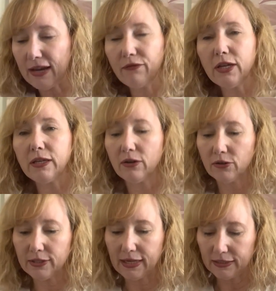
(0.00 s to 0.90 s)
every year,
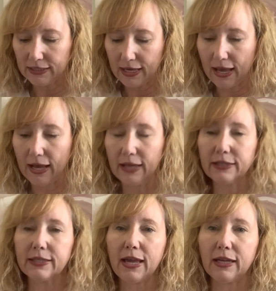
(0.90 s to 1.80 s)
Scentsy
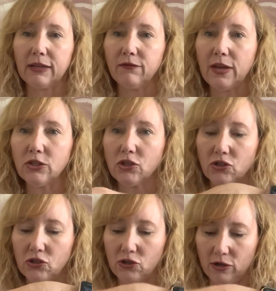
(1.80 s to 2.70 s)
has a convention
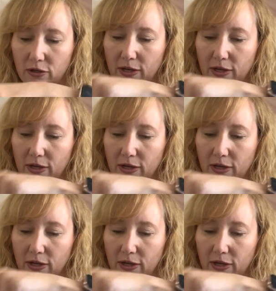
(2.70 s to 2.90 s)
shirt,